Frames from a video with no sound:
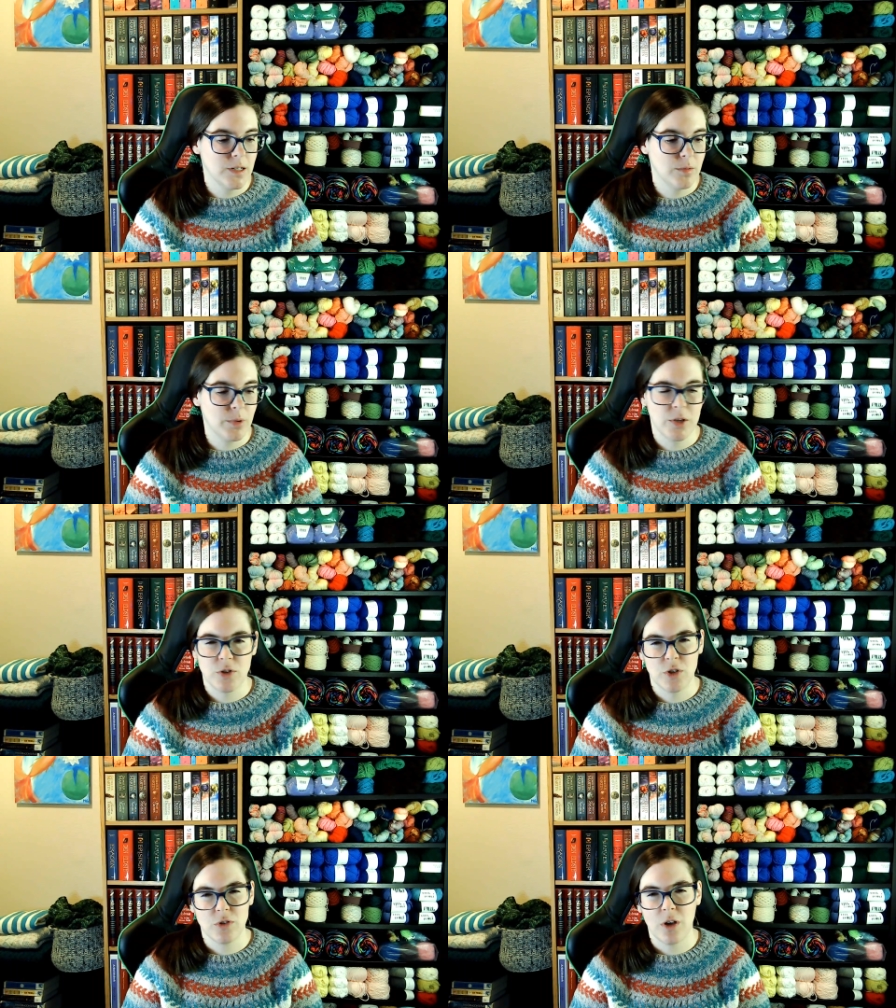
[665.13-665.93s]
Because
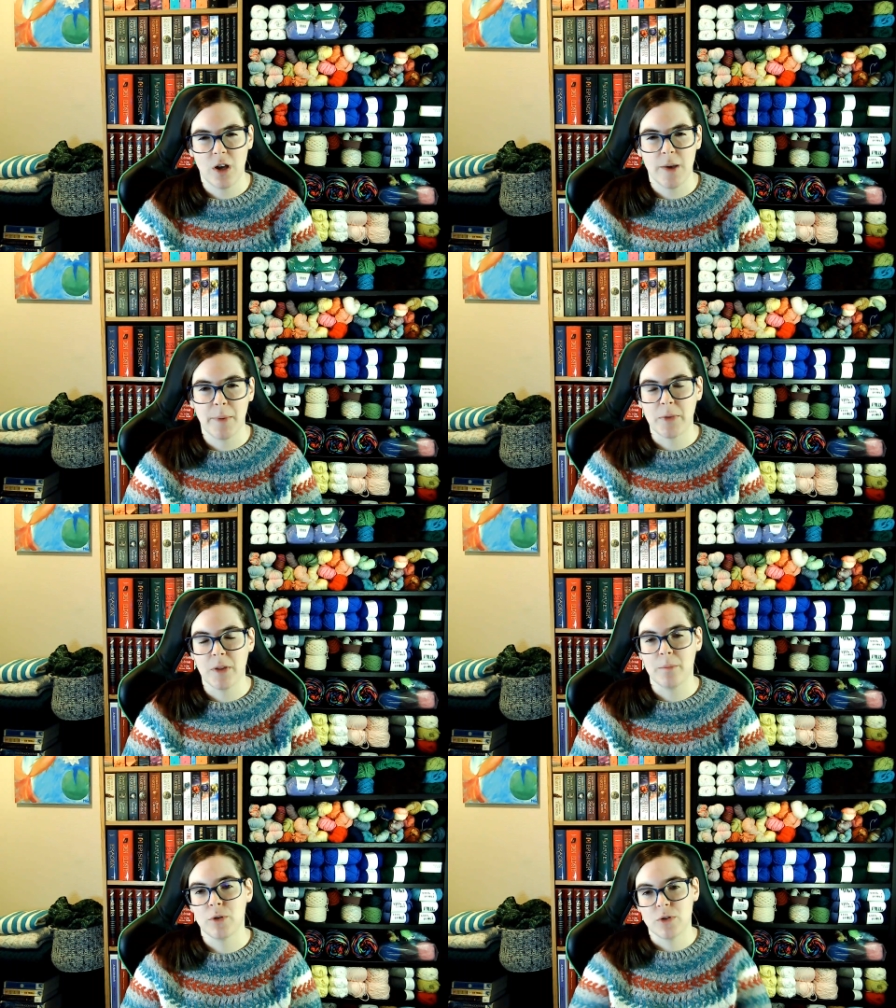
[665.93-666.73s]
just talking about
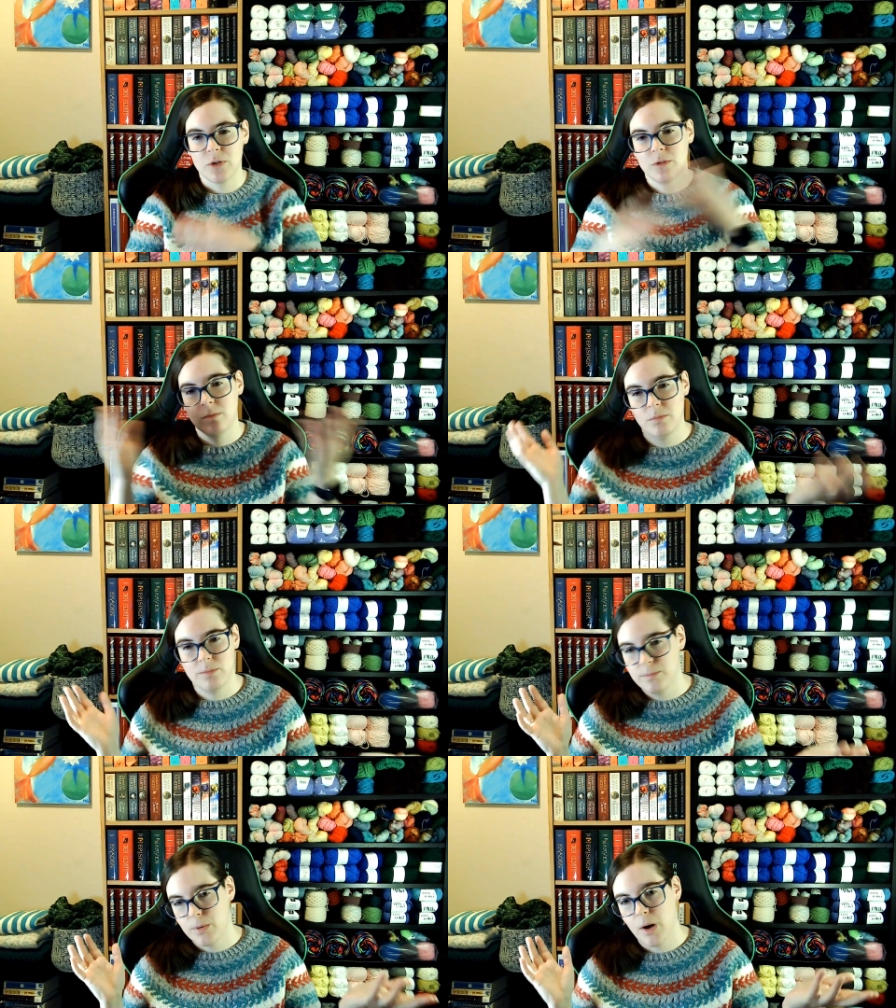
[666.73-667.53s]
numbers
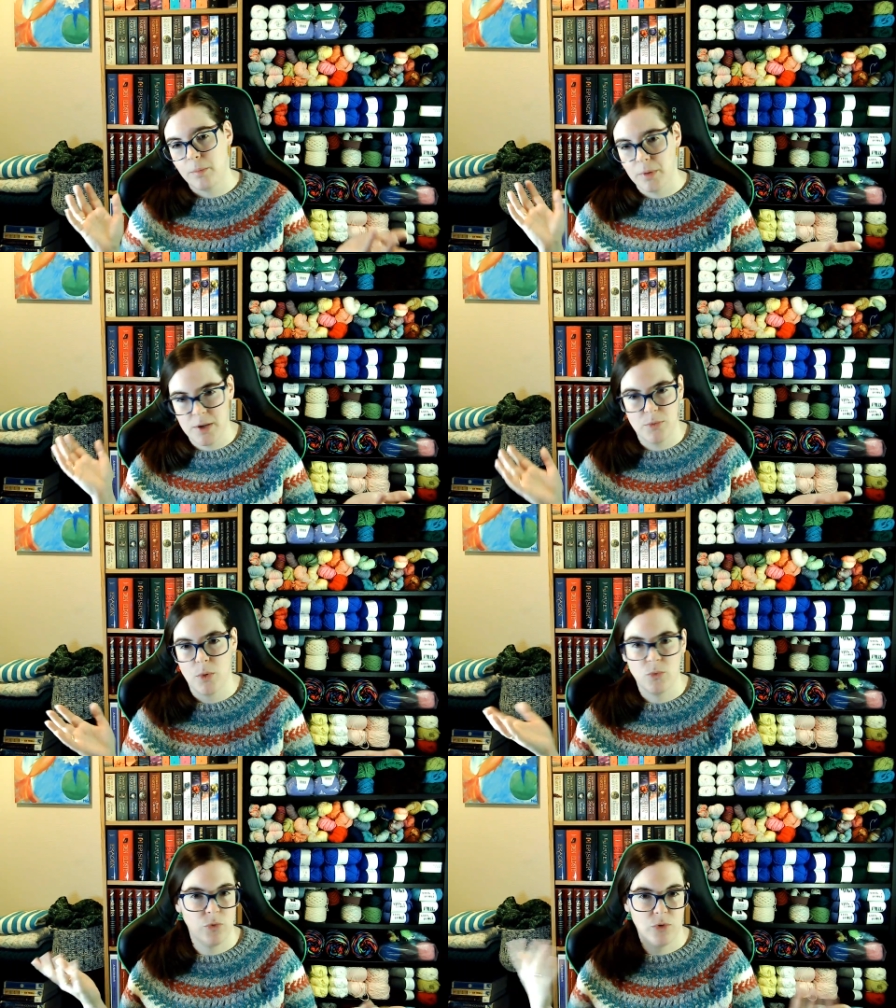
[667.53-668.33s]
probably
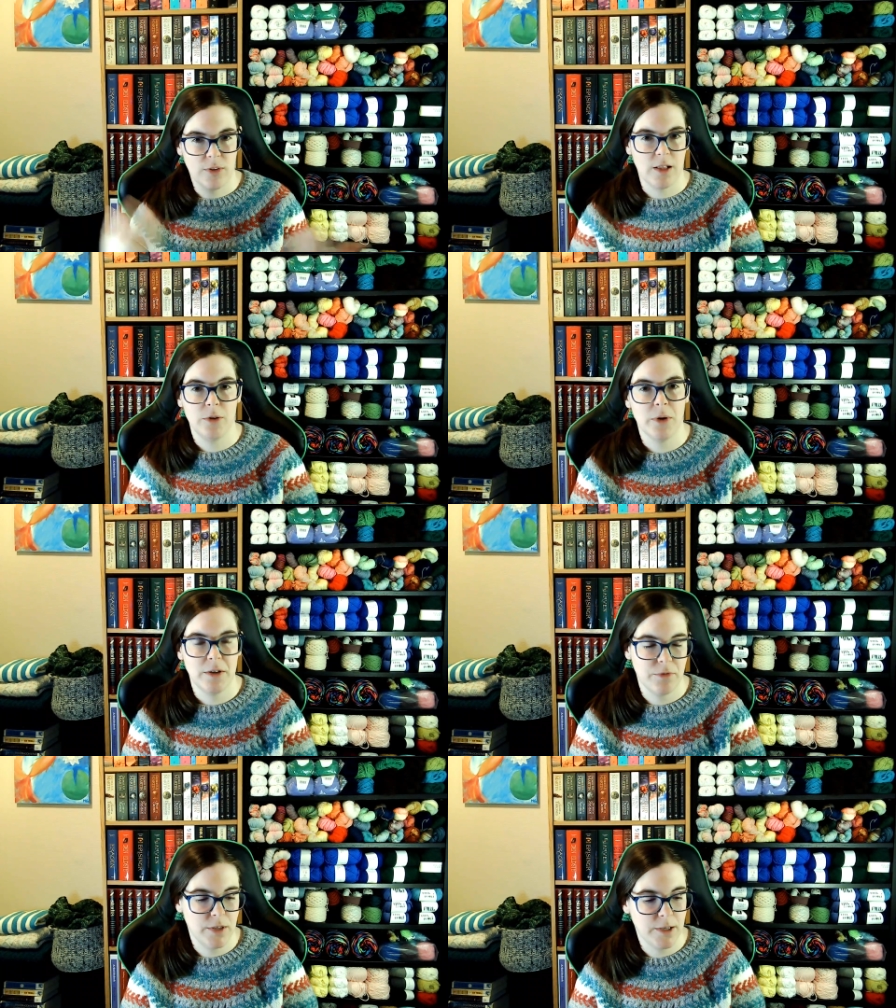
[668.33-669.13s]
won't tell you
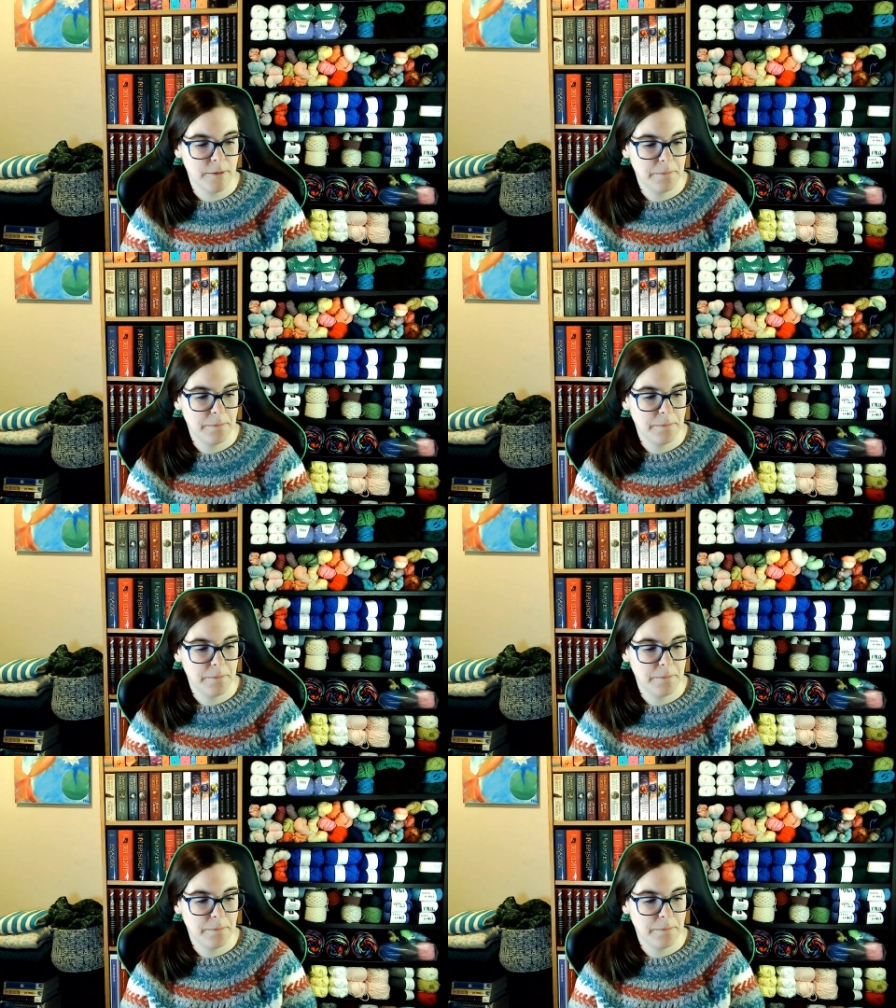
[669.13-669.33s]
anything.